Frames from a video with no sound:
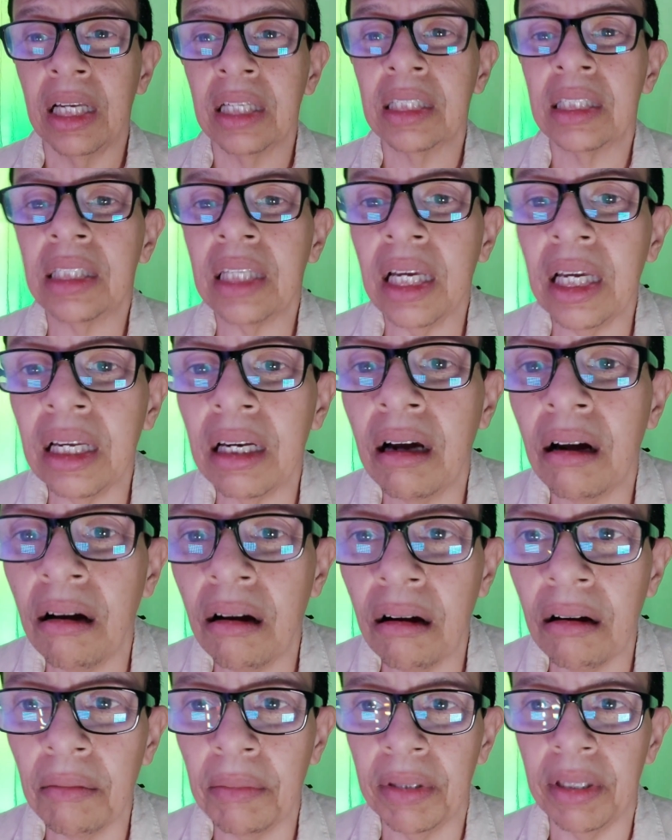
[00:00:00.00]
Stay at
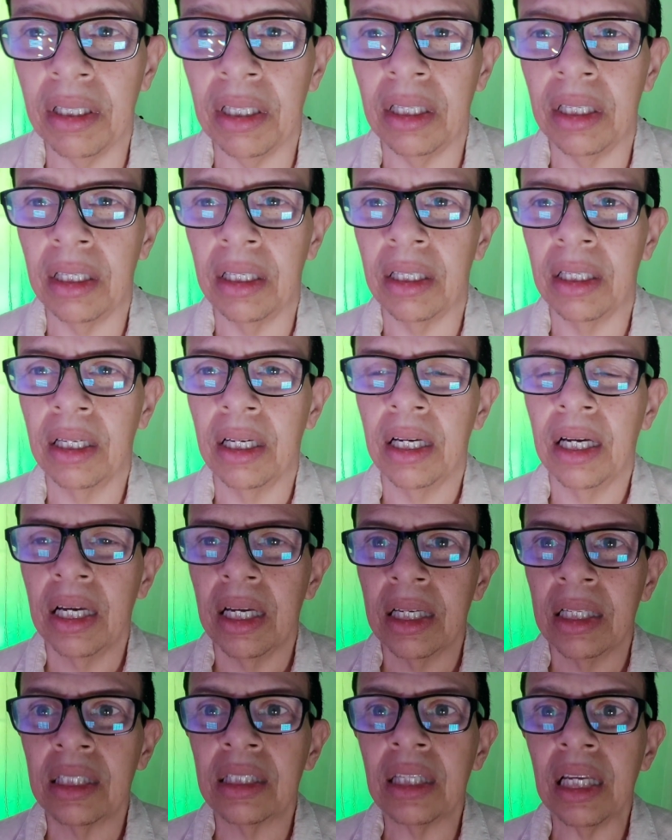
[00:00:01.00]
harmony.
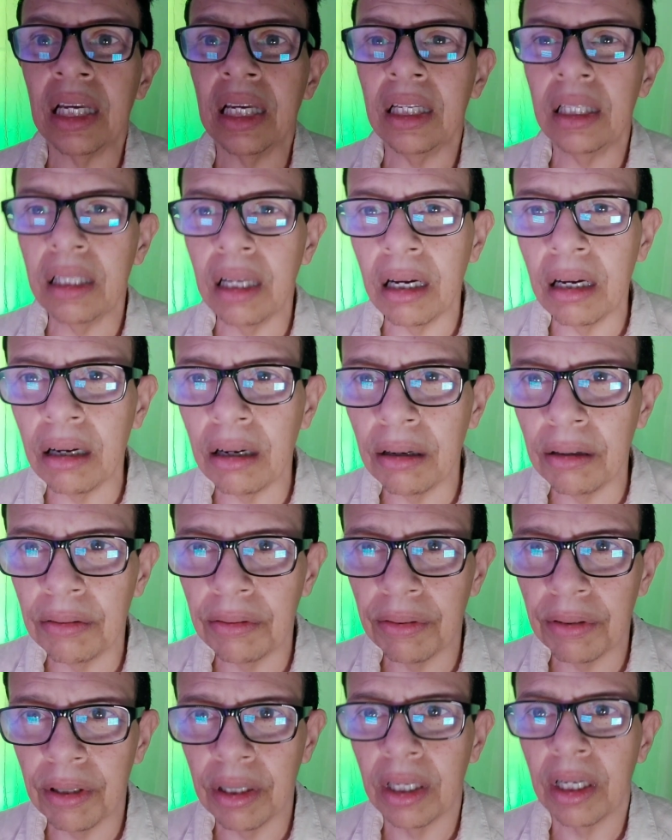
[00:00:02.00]
Stay
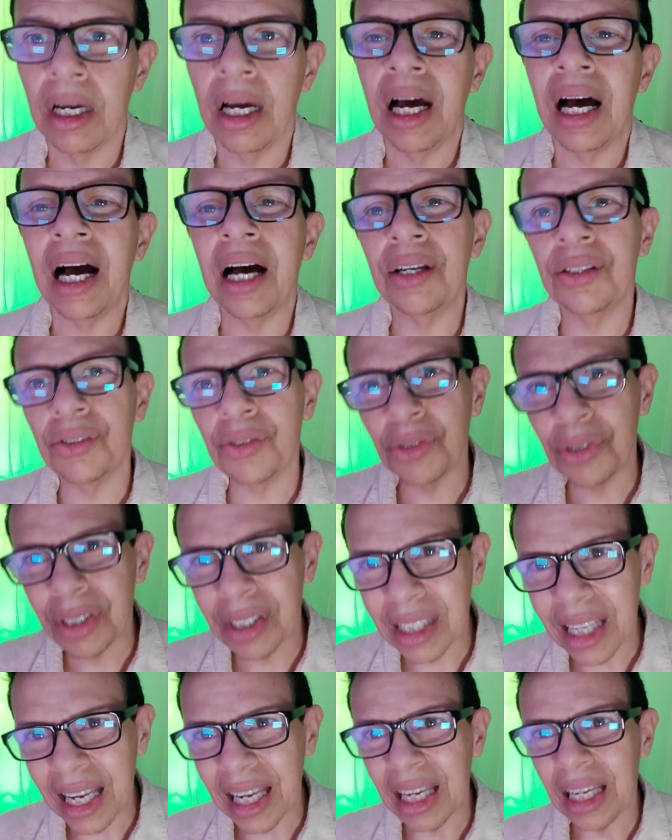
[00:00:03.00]
love.
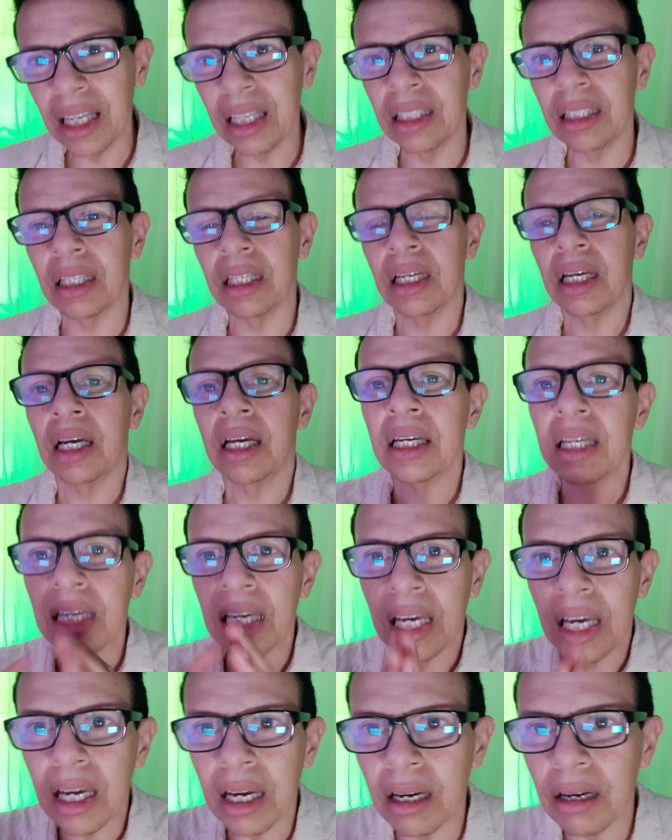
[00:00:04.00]
Understand.
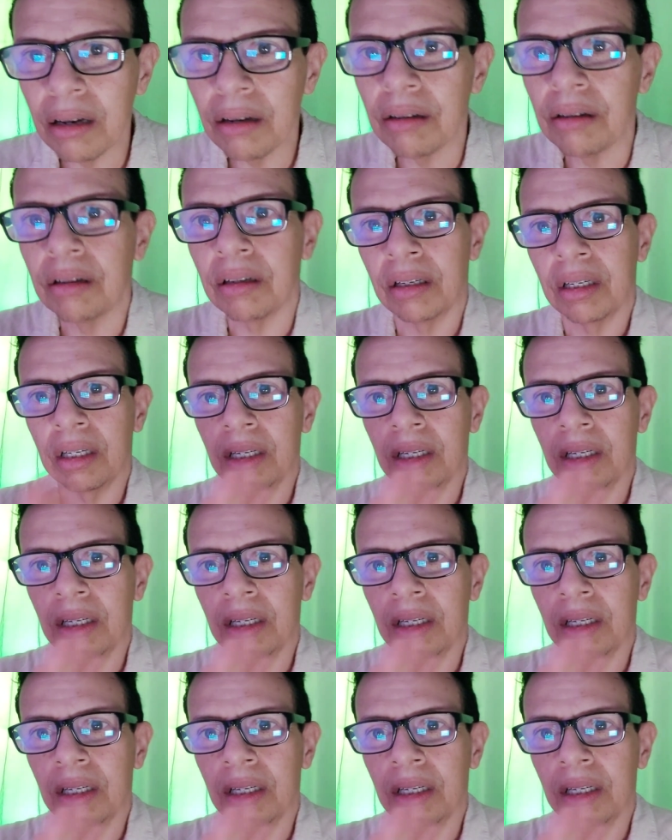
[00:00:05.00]
Care.